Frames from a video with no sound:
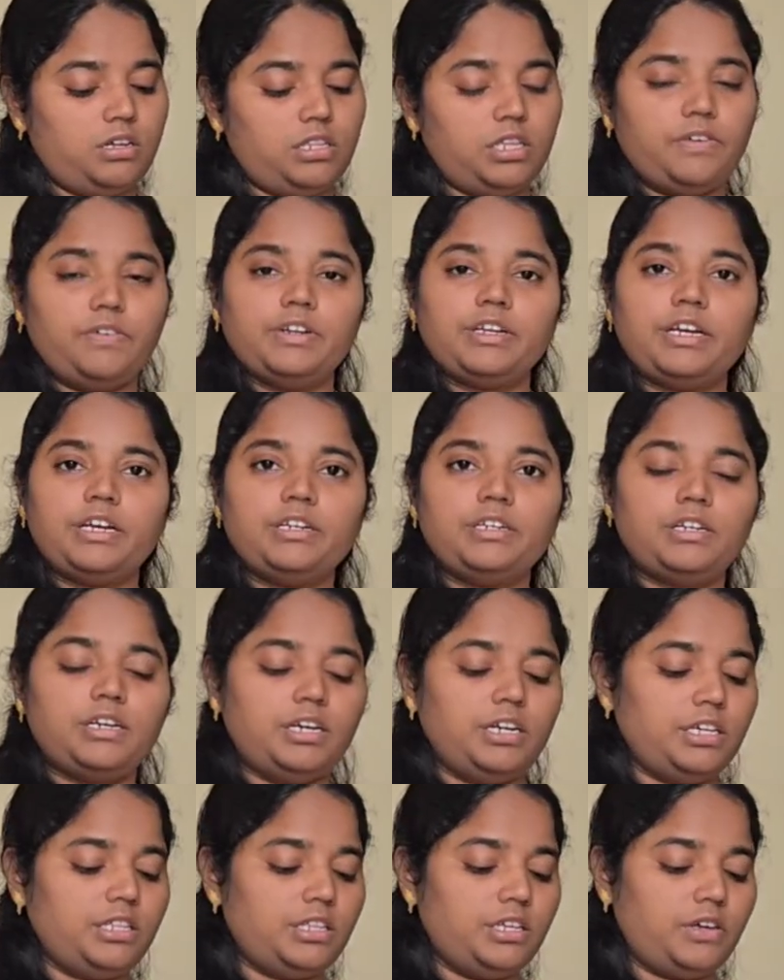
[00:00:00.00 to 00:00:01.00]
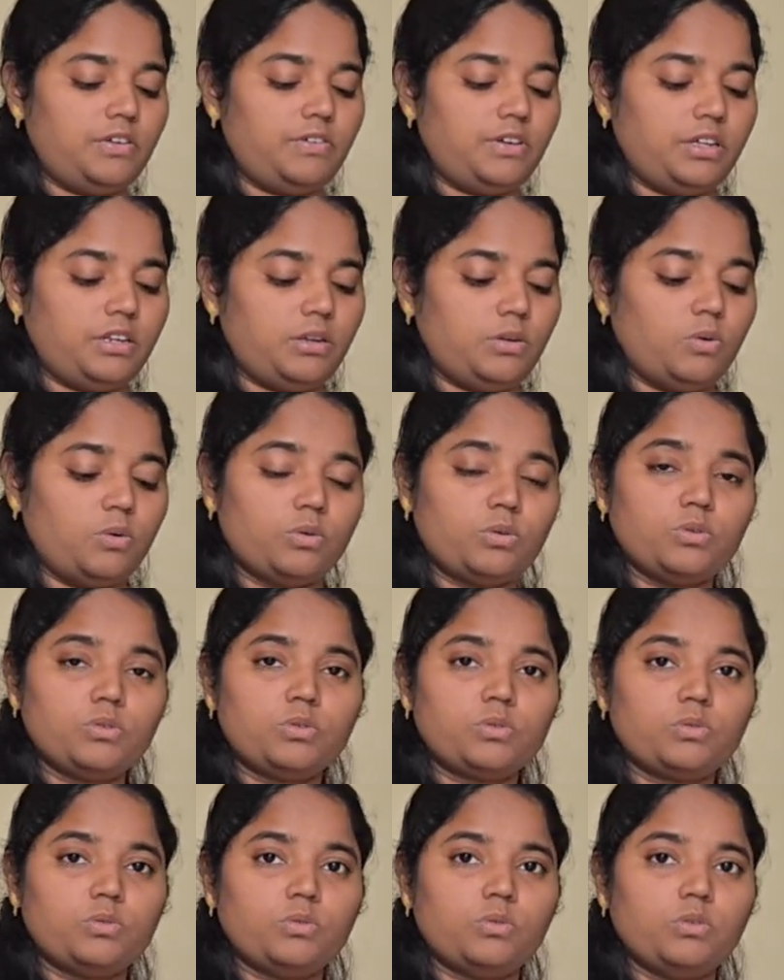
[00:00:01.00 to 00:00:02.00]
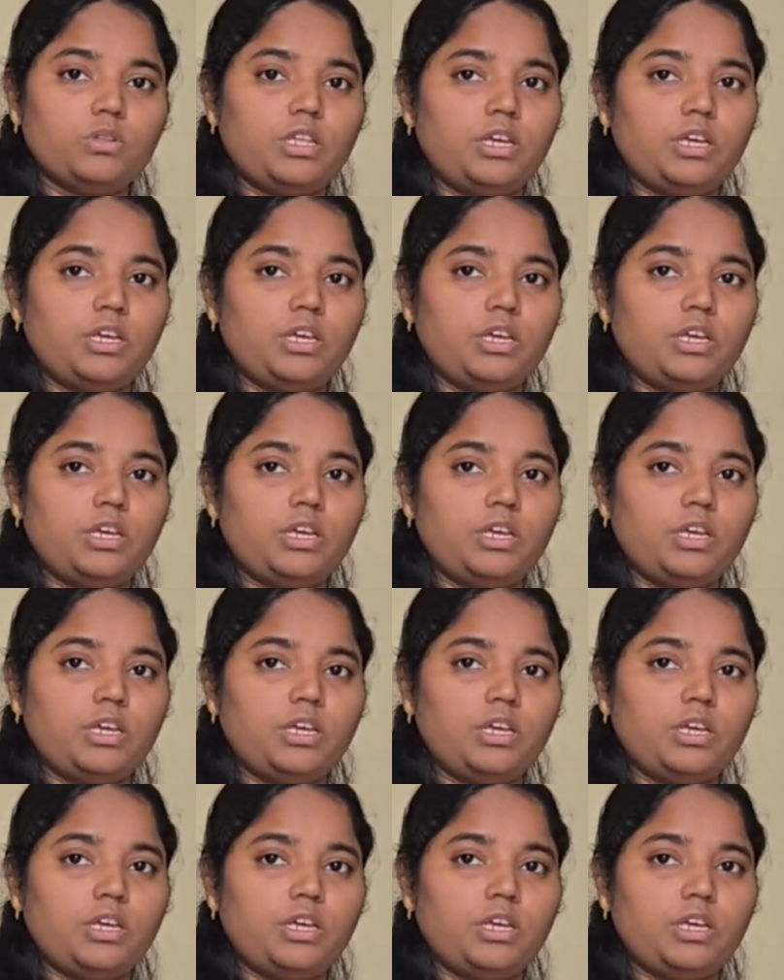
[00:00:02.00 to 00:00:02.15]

will get ready, they will go to school,